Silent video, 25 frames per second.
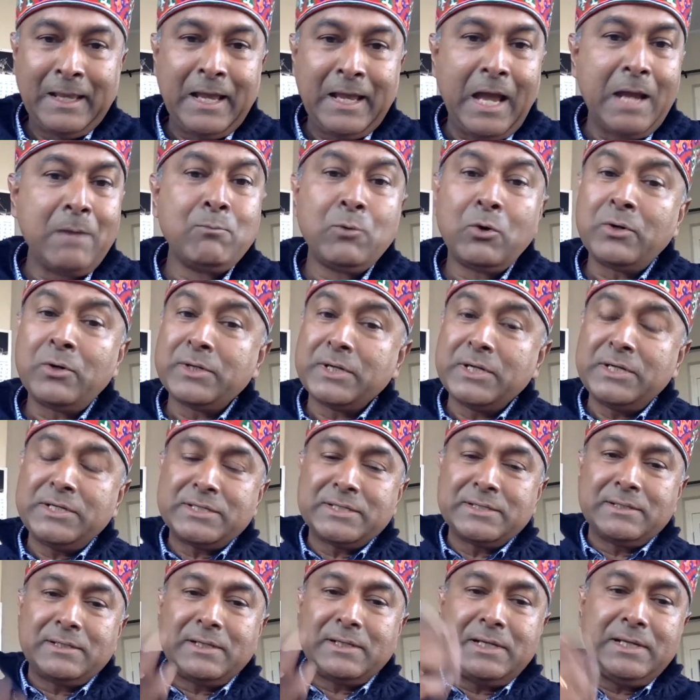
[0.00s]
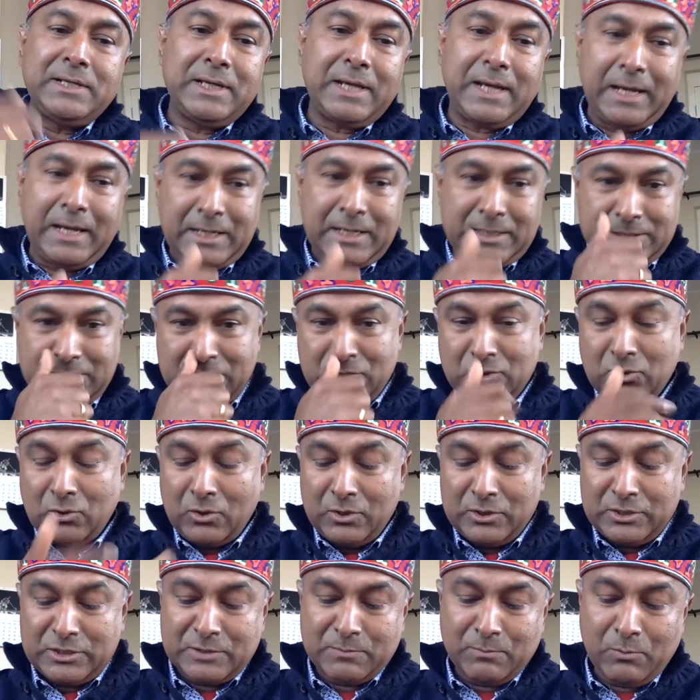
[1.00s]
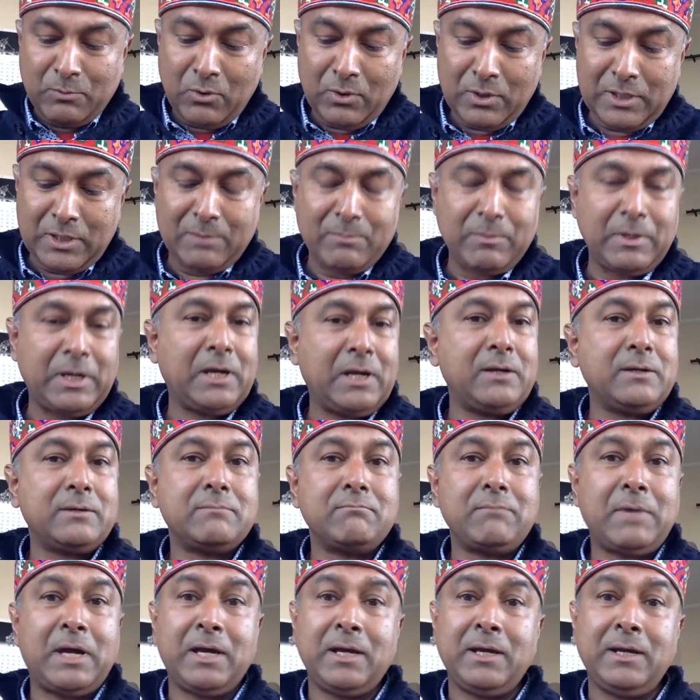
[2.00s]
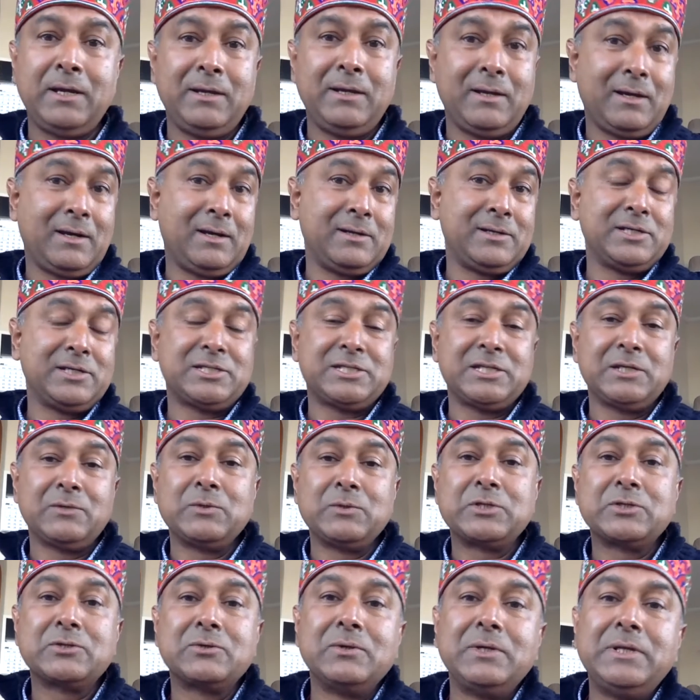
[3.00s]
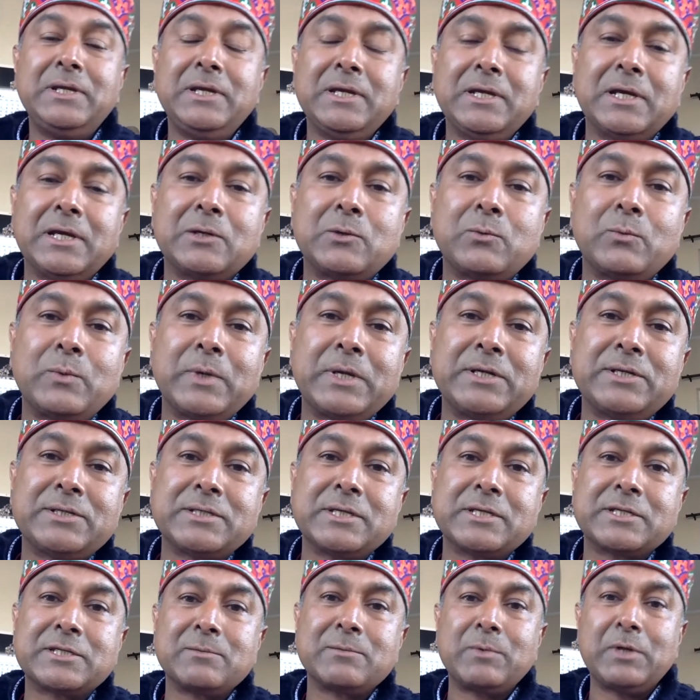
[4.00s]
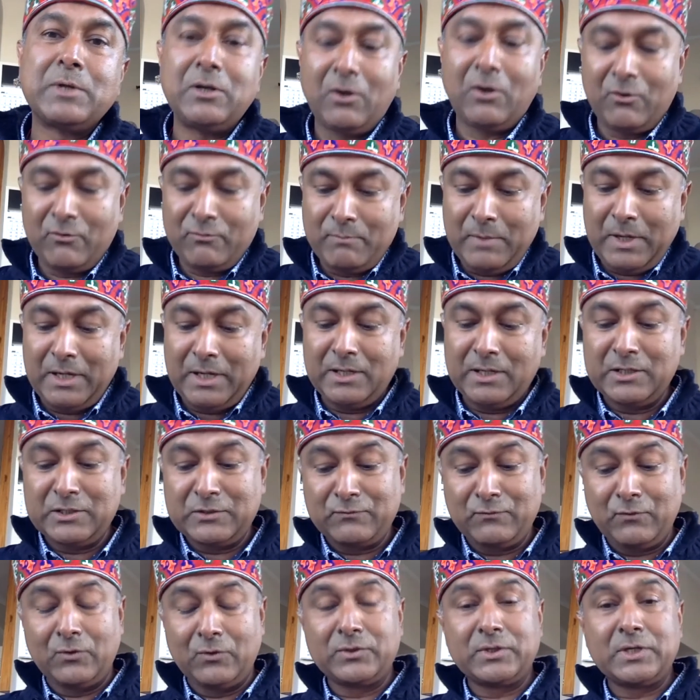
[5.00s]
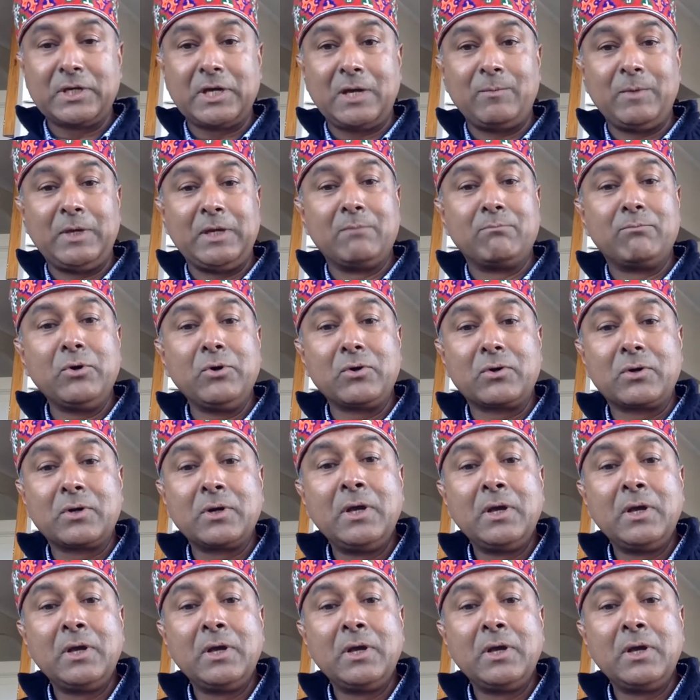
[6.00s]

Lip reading: And more recently, as George spoke about, my distinguished colleague at WITS, Isabel Hoffmeyer's forthcoming book